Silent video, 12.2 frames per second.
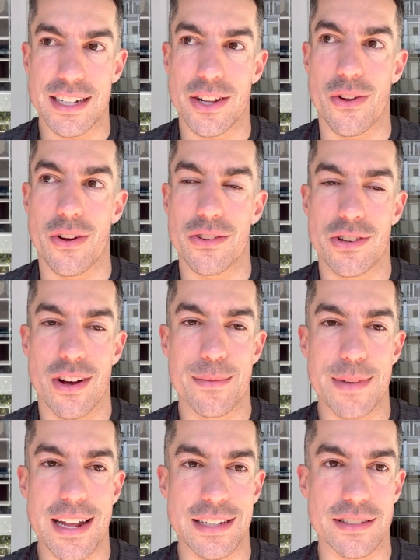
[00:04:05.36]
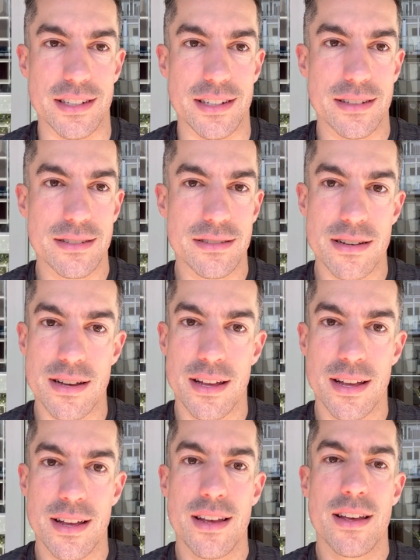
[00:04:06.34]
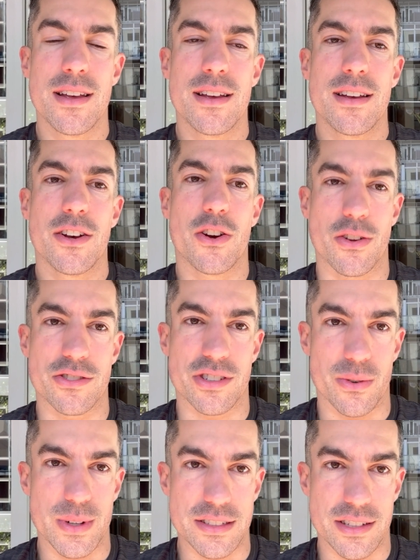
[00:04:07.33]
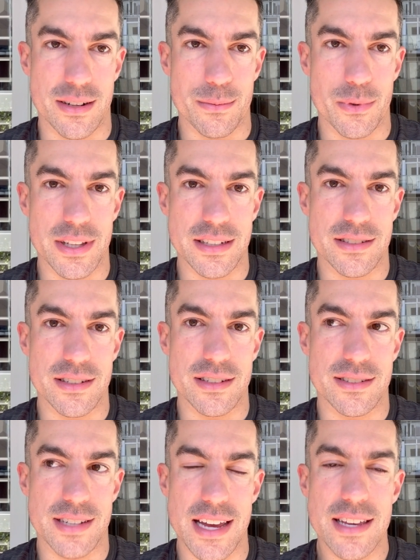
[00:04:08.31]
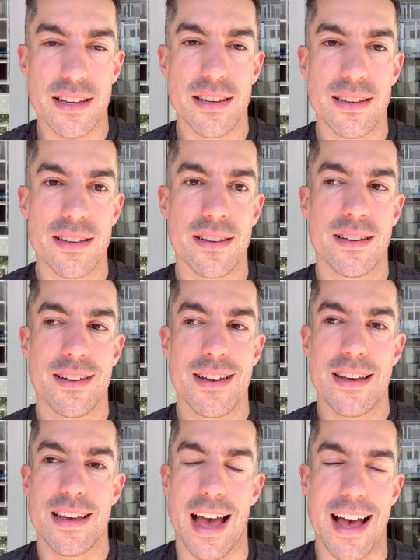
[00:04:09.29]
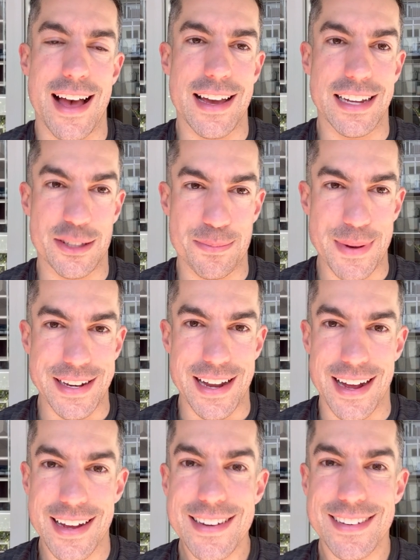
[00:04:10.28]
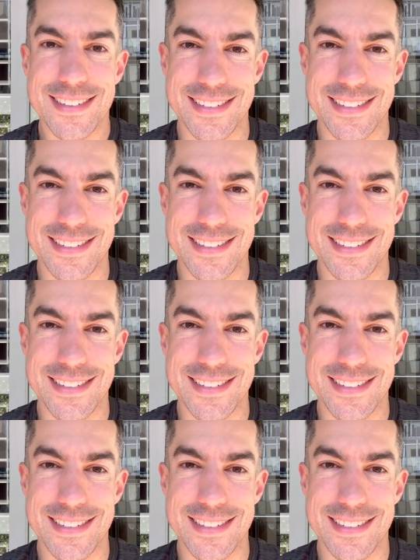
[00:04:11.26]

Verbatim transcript: in a long time, that is a consequence that I'm willing to take. Uh, it's been hard